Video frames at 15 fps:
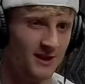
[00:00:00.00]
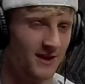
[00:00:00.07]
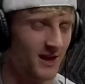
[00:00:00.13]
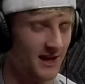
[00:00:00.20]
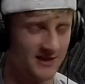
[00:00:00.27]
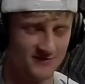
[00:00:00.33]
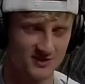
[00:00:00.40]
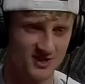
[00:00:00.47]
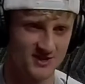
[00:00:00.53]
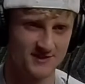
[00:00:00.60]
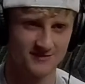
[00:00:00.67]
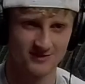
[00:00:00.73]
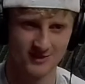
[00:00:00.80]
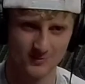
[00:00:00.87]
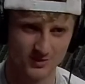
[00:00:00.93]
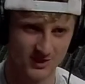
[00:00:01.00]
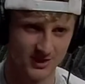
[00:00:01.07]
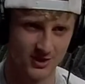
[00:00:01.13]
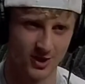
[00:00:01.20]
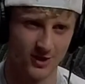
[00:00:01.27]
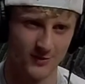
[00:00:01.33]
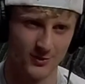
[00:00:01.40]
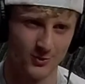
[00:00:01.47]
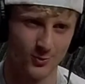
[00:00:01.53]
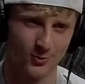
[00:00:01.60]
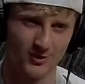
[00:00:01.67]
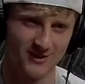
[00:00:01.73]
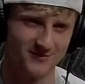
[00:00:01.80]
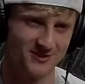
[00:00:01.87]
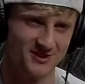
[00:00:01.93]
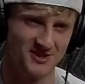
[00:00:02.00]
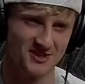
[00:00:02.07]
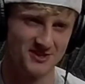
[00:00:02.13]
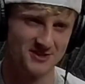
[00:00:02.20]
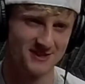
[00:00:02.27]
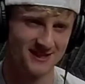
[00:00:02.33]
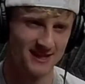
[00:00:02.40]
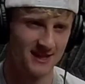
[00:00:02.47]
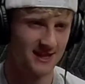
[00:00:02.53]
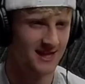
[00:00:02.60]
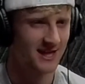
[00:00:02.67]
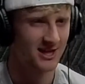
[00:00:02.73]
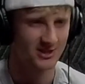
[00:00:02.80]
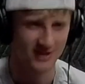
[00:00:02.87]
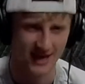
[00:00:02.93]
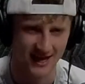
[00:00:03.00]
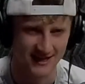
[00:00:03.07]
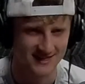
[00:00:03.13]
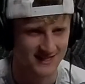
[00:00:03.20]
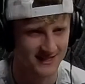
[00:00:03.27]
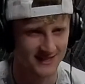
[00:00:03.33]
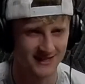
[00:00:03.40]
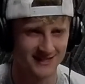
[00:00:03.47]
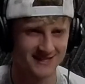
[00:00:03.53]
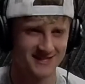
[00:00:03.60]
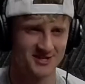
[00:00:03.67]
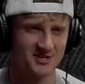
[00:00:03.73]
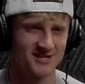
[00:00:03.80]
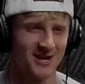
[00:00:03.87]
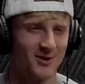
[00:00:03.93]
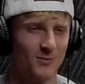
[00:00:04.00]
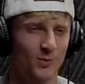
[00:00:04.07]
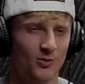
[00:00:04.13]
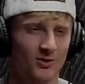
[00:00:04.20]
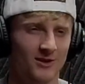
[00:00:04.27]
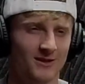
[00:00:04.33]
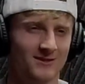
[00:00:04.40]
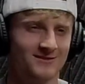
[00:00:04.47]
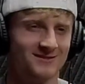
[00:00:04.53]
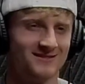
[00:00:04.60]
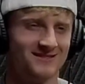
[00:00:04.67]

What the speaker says: not even just completely on the court, even just classes, just how more,